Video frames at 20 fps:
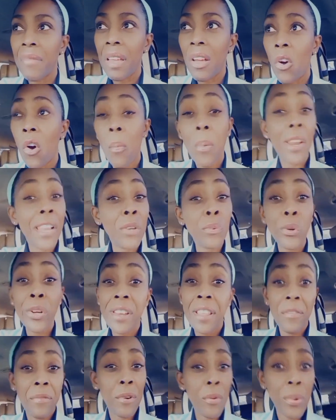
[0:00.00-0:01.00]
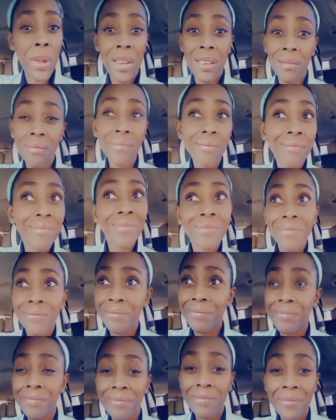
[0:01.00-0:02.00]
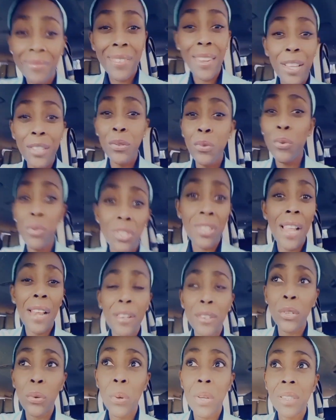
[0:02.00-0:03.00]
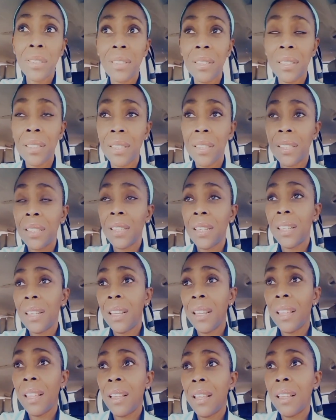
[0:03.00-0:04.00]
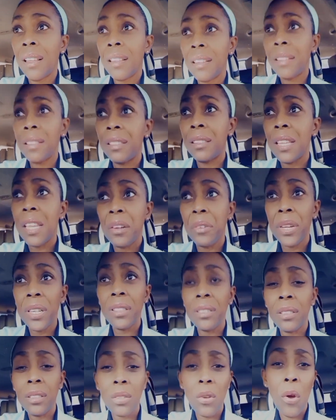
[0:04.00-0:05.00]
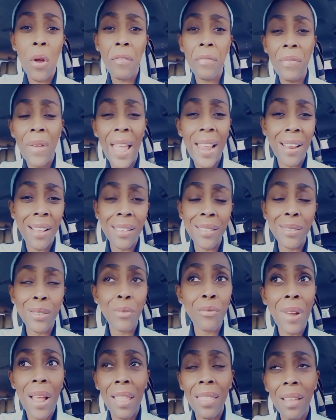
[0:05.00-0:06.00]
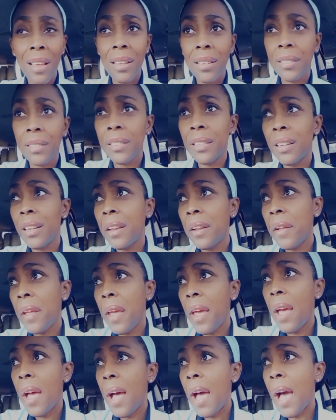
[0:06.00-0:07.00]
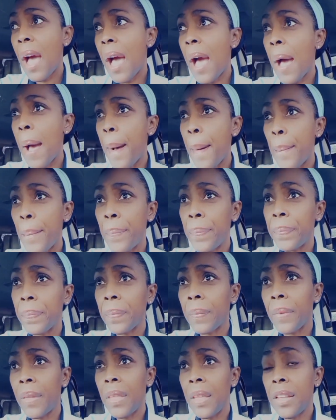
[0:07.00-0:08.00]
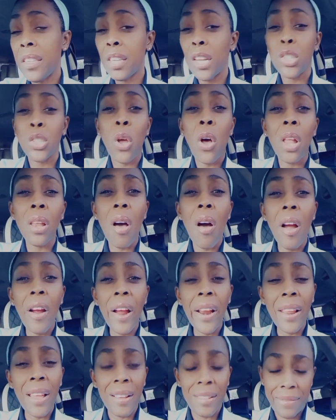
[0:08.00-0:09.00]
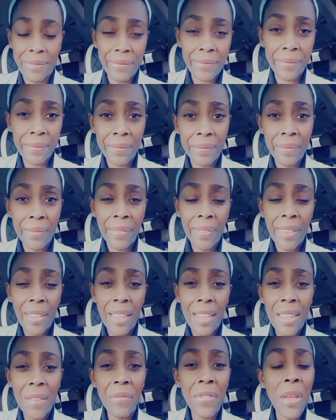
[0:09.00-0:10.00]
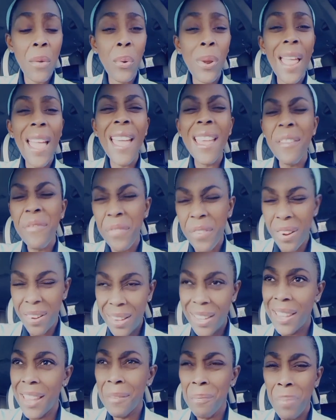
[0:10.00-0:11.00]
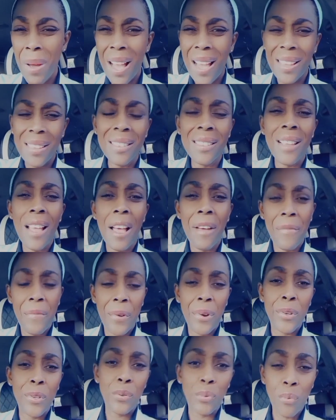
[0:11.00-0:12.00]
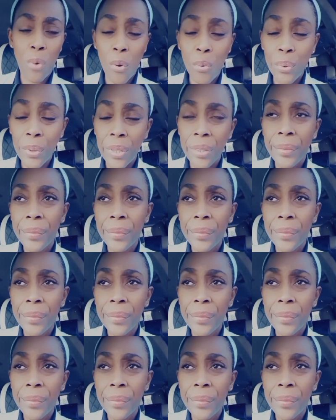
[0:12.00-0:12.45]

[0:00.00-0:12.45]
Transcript: Oberlin will never win a school's challenge quiz series or finals, rather. It's a tall order if they will ever get past a first round,